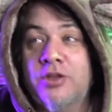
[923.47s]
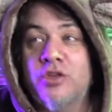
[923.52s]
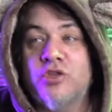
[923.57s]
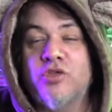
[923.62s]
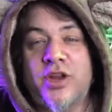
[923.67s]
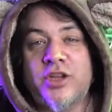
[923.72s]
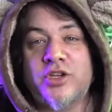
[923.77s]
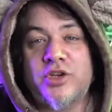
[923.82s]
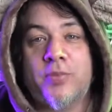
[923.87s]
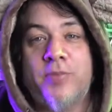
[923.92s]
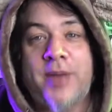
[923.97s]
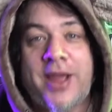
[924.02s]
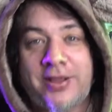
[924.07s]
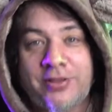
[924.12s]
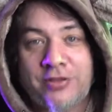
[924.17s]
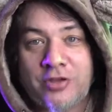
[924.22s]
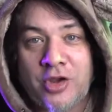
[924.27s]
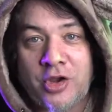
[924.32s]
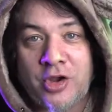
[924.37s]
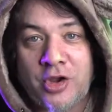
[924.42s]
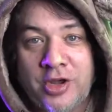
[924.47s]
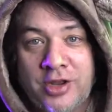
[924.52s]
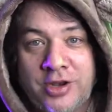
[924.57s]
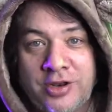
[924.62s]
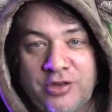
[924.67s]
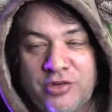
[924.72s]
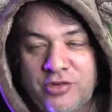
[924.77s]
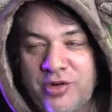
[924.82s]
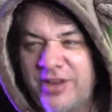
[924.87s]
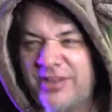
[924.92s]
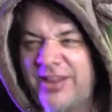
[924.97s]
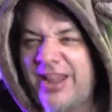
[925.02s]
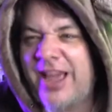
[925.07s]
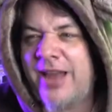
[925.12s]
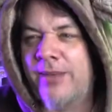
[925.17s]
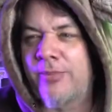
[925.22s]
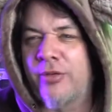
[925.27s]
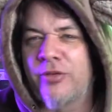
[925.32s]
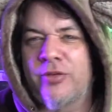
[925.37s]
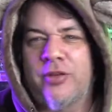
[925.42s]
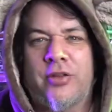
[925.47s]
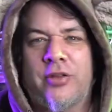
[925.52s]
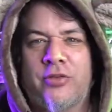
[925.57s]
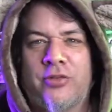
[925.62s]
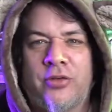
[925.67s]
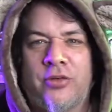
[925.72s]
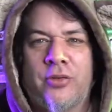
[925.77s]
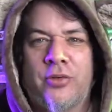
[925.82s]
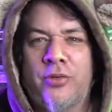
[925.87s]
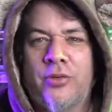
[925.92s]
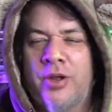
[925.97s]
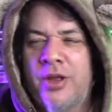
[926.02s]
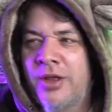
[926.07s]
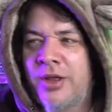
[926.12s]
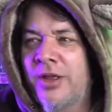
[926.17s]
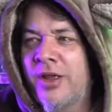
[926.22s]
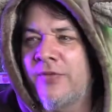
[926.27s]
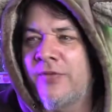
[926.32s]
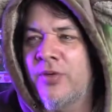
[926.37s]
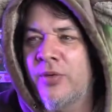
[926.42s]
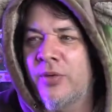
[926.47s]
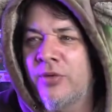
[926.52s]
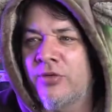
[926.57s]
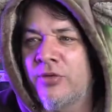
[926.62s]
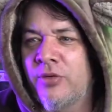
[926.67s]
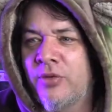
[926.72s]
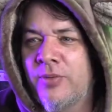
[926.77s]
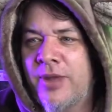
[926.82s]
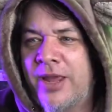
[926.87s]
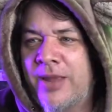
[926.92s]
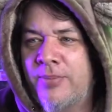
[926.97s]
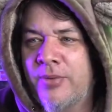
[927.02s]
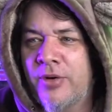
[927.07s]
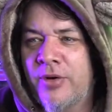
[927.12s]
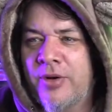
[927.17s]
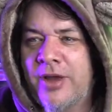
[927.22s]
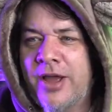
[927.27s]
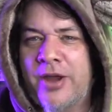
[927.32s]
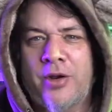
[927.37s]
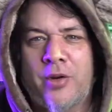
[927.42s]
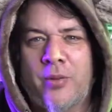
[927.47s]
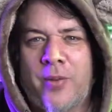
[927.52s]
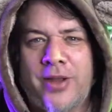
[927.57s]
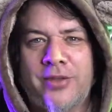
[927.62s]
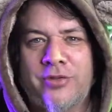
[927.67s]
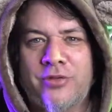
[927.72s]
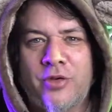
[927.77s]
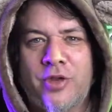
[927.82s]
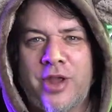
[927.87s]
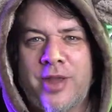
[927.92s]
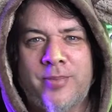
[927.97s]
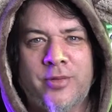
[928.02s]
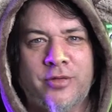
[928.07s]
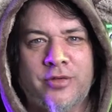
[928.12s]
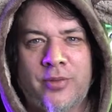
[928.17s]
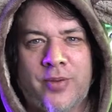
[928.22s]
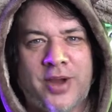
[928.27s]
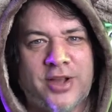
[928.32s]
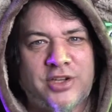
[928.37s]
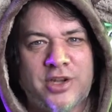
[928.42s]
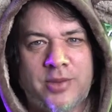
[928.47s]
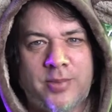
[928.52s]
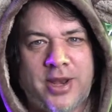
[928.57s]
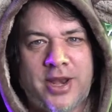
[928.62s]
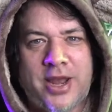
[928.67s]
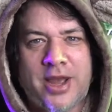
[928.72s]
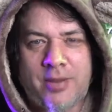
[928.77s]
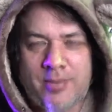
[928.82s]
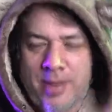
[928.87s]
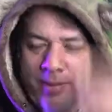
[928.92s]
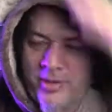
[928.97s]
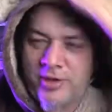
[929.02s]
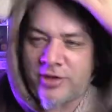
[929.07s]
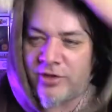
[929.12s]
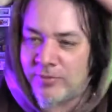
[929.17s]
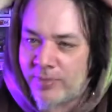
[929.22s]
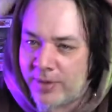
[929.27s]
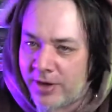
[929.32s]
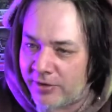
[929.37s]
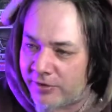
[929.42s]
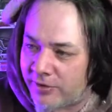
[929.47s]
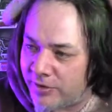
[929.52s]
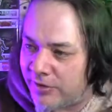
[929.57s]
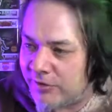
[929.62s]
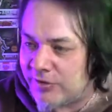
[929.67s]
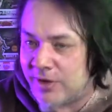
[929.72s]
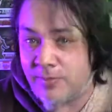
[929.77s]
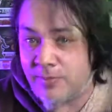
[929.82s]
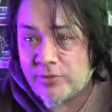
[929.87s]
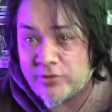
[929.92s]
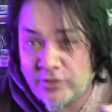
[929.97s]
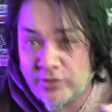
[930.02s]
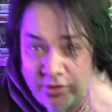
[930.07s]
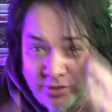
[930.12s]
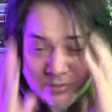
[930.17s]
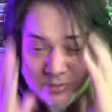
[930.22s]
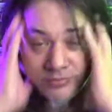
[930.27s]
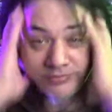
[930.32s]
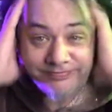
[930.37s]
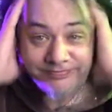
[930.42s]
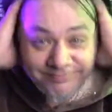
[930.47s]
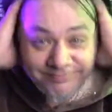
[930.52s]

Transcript: Treat your pets good. Treat the animals in the zoo if you're a zookeeper. I don't know why zookeepers are watching me now, maybe just because of this episode.